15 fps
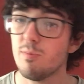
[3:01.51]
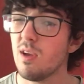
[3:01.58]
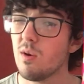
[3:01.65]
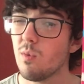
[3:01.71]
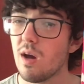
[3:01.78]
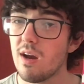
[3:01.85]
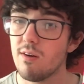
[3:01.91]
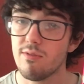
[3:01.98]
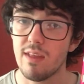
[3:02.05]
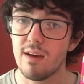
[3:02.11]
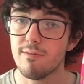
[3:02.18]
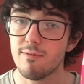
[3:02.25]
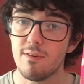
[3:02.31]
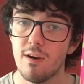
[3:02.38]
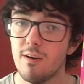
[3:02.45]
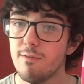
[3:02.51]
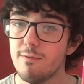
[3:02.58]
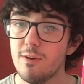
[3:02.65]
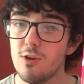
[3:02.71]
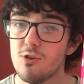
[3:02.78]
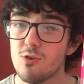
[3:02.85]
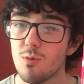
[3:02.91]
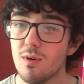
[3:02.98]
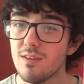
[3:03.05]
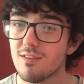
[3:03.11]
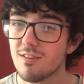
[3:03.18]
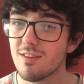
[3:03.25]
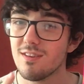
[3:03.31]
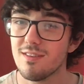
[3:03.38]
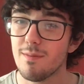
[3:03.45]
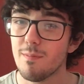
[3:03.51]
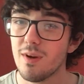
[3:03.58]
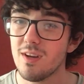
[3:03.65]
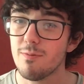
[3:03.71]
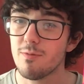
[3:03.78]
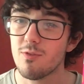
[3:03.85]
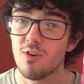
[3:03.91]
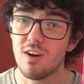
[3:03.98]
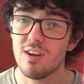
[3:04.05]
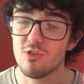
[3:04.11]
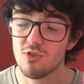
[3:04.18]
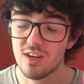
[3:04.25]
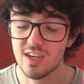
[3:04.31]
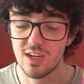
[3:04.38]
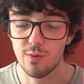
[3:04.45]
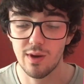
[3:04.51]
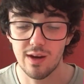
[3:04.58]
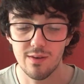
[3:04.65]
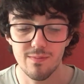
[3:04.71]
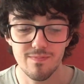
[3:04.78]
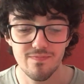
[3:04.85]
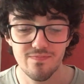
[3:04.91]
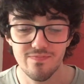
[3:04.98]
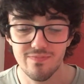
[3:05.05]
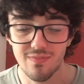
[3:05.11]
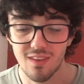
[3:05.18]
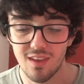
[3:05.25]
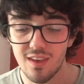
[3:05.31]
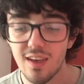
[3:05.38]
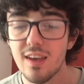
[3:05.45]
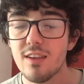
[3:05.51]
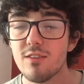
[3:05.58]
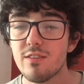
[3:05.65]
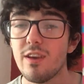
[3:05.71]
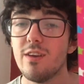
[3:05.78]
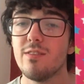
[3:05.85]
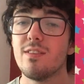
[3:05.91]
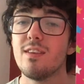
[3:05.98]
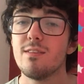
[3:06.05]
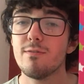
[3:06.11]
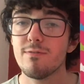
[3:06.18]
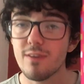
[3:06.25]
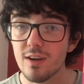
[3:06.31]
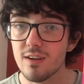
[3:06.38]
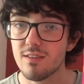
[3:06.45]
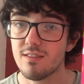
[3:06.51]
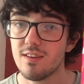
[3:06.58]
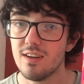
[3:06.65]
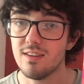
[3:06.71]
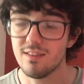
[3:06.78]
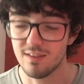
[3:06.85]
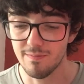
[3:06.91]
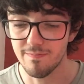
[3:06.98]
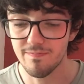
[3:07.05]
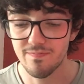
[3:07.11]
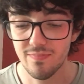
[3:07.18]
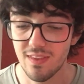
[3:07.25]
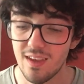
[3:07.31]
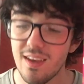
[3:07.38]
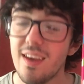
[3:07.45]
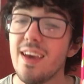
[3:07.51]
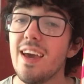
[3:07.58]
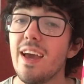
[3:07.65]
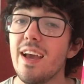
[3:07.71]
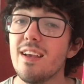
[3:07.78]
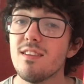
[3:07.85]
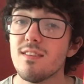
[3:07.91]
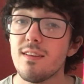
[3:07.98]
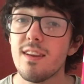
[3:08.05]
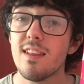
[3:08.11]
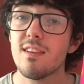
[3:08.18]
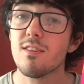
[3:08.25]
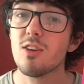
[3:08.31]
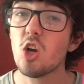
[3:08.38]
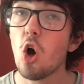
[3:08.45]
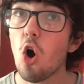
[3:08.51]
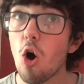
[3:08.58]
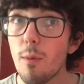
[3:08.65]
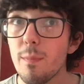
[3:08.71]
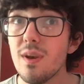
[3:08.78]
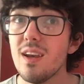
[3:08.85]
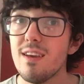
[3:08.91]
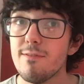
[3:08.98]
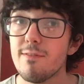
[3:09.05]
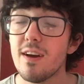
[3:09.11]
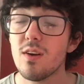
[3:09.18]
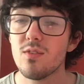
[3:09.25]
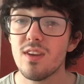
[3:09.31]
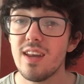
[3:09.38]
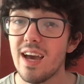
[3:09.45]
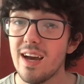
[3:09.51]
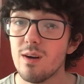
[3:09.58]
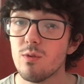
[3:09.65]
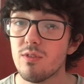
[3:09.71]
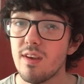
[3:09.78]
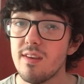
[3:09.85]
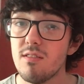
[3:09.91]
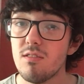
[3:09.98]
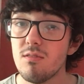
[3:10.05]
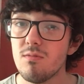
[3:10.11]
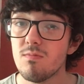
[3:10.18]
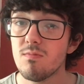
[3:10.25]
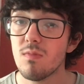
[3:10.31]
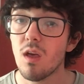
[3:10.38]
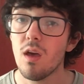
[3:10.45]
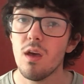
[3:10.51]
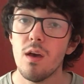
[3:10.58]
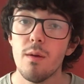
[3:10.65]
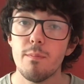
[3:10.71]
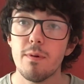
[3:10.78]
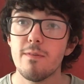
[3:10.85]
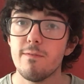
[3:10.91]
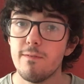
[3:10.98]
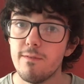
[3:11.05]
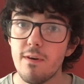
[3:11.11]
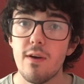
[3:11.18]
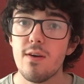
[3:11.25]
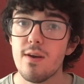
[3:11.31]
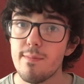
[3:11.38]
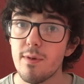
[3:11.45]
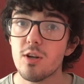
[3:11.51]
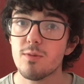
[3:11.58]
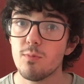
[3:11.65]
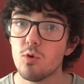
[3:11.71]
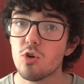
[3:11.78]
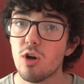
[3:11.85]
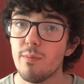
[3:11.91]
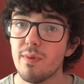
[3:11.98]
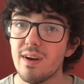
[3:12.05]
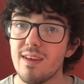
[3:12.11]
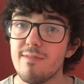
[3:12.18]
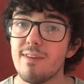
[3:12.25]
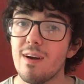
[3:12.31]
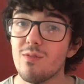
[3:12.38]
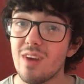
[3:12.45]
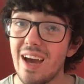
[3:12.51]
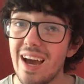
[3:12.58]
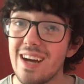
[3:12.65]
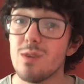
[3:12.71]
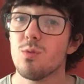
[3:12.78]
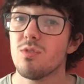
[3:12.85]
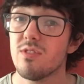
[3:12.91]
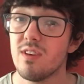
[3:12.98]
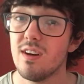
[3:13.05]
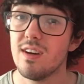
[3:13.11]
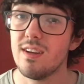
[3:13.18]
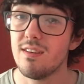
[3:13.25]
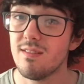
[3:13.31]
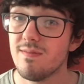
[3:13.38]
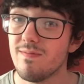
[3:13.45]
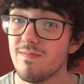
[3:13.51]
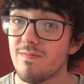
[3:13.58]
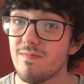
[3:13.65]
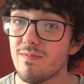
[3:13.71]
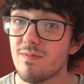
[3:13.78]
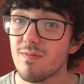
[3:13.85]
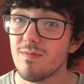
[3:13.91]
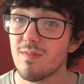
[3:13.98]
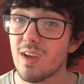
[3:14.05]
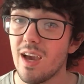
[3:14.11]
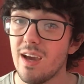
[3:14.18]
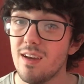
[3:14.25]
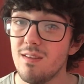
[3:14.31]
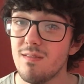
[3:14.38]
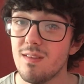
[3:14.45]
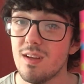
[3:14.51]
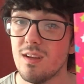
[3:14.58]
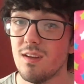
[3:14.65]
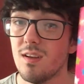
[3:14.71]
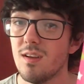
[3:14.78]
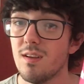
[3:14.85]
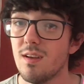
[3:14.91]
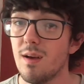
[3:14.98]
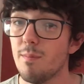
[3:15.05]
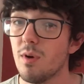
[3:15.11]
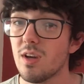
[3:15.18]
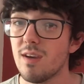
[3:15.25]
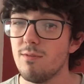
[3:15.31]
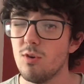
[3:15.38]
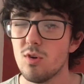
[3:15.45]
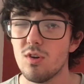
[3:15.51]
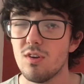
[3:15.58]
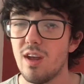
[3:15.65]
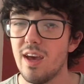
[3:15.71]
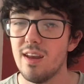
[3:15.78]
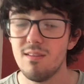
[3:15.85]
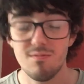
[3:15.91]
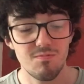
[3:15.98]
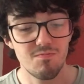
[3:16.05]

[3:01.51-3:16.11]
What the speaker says: be aware of that for future ones, because it might try and trick you out. So, this first item, it's something that's commonly found in houses, but very much more commonly found outside, okay? That might give you a good hint.